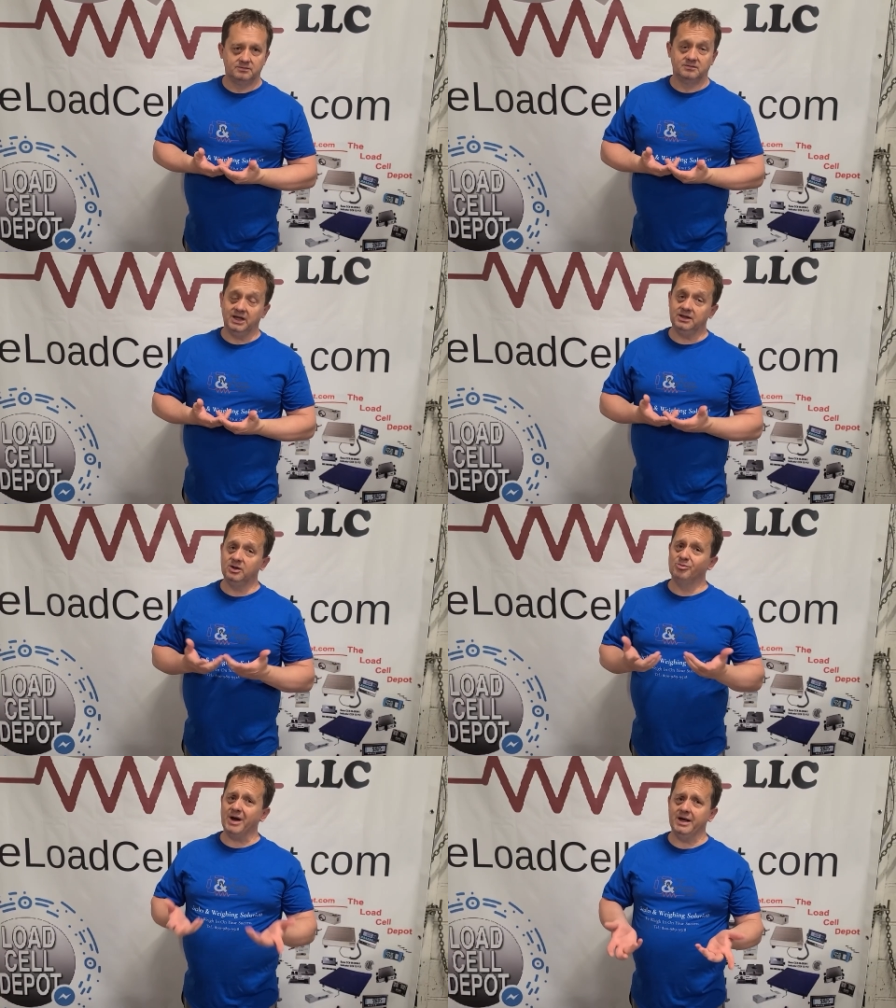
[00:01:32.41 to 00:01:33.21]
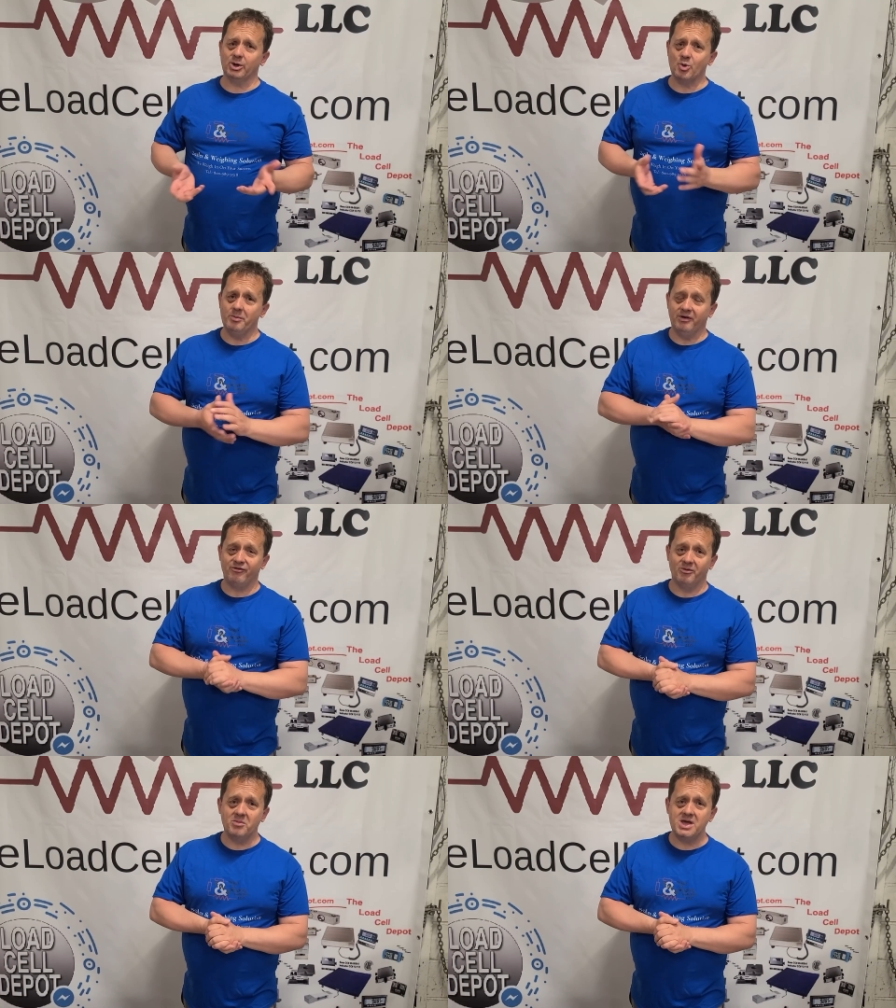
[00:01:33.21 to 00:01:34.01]
They didn't buy the equipment
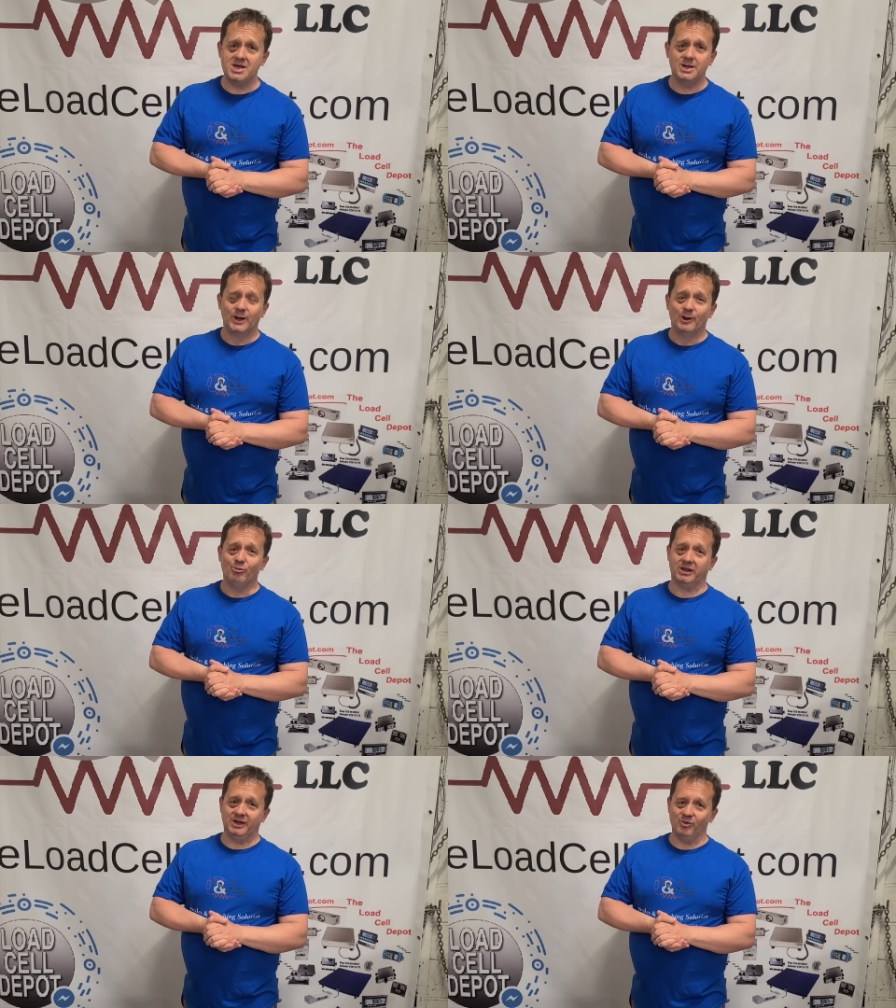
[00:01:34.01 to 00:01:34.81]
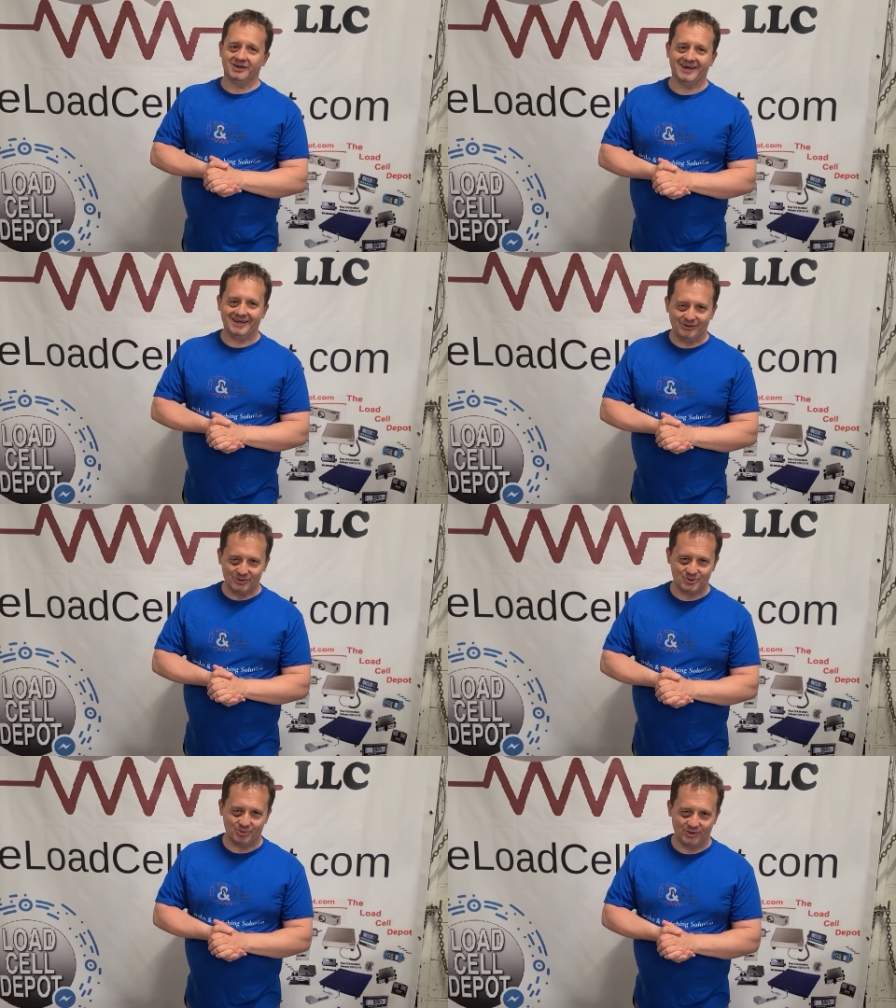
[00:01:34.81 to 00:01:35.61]
from me, but they want technical
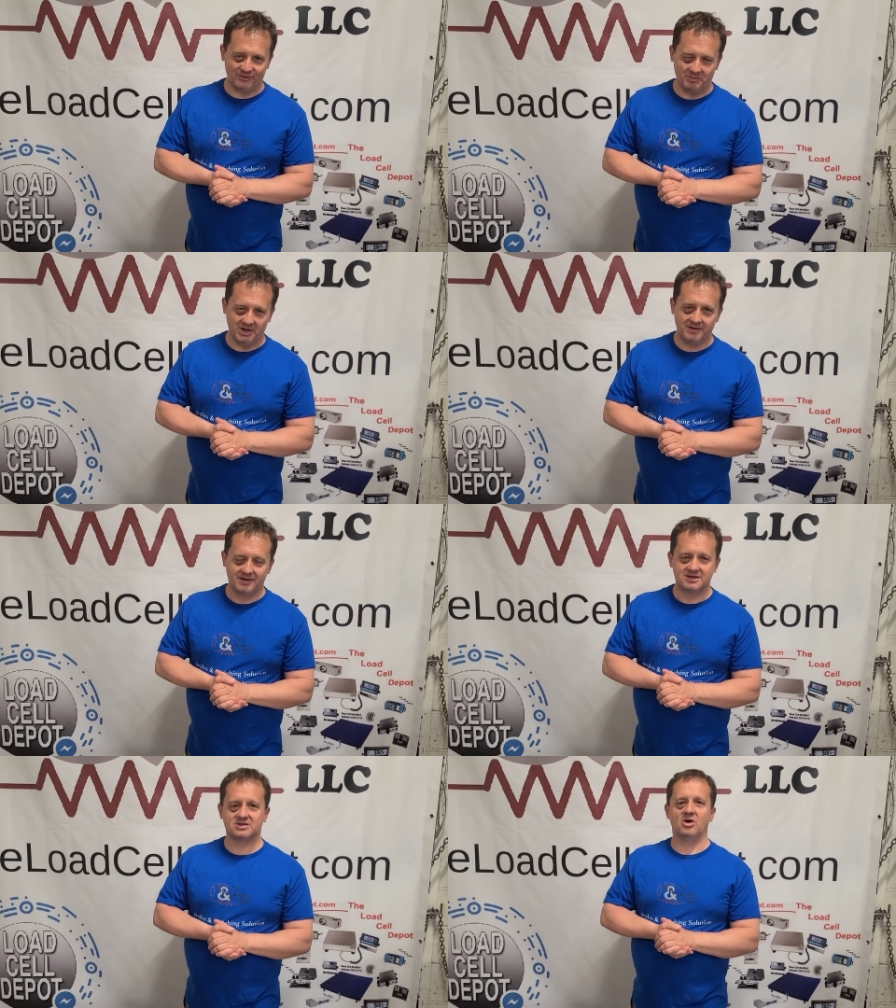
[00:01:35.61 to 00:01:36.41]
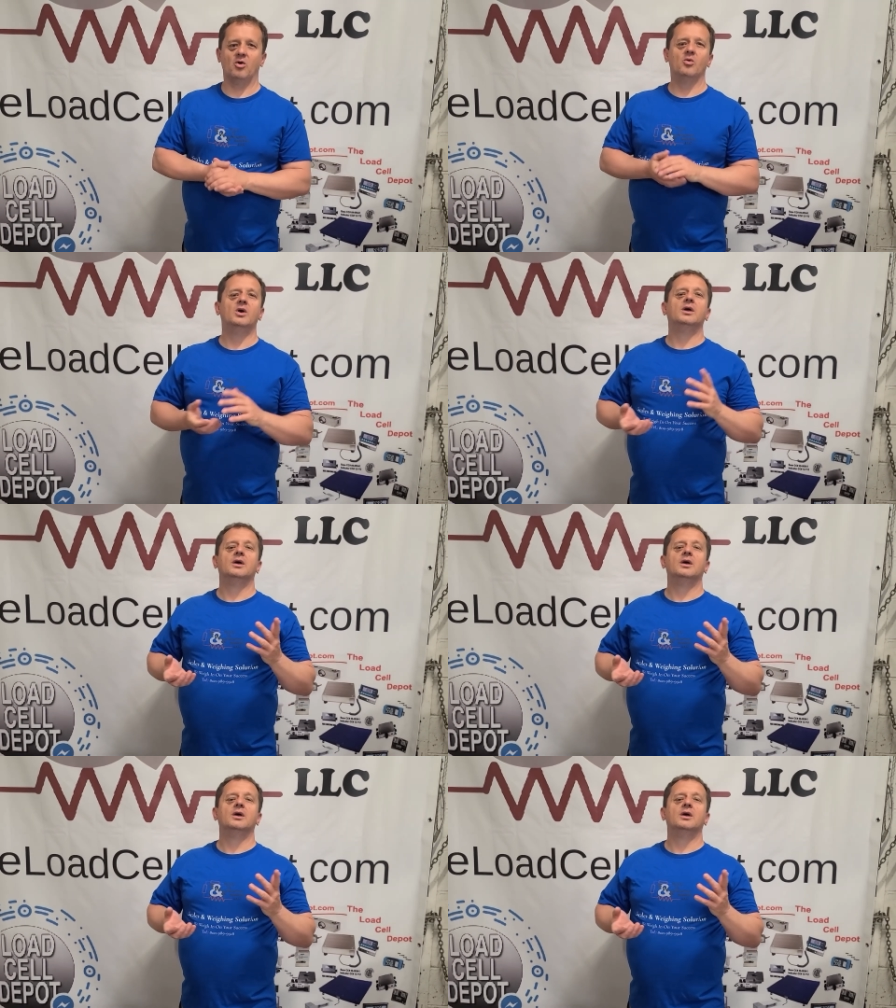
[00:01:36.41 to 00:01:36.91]
support from me. So